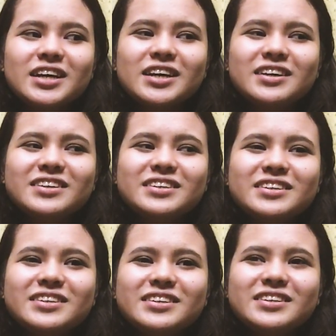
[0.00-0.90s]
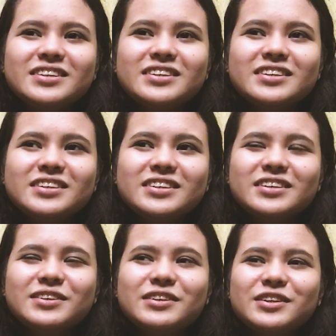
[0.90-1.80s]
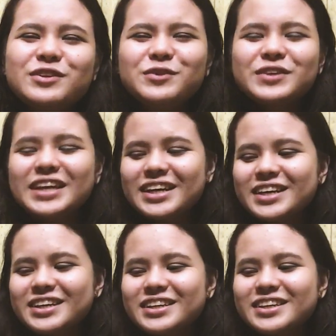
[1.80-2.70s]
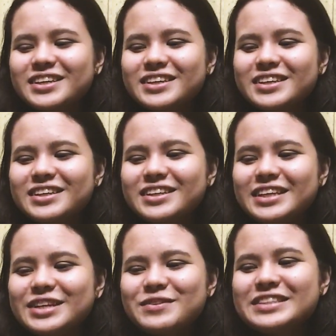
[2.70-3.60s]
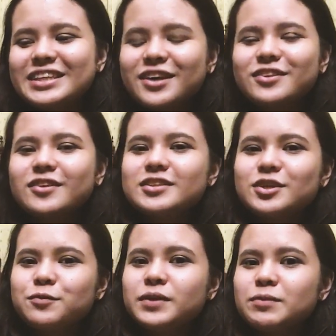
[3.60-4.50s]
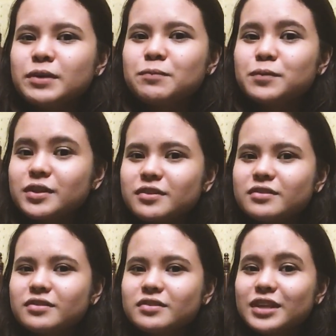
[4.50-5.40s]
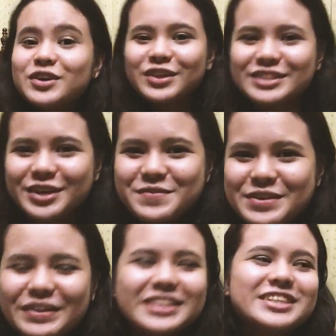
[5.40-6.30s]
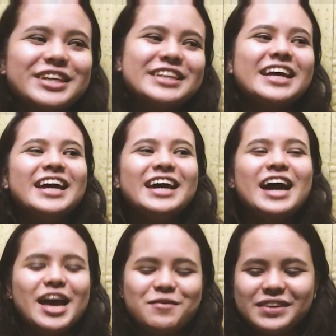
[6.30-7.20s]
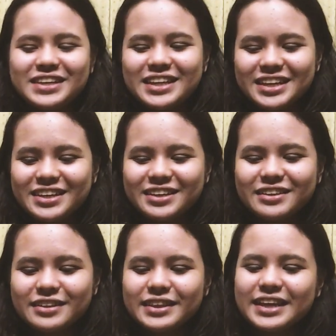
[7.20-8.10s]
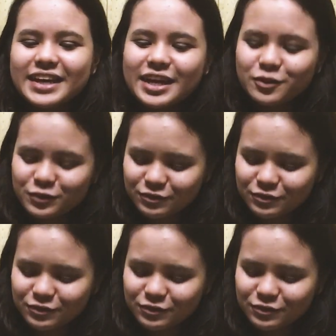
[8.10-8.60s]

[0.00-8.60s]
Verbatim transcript: uh, you know, like, hindi naman sa takot ako sa commitment, but, Tapos comment that. Shut up. I mean, like, like I don't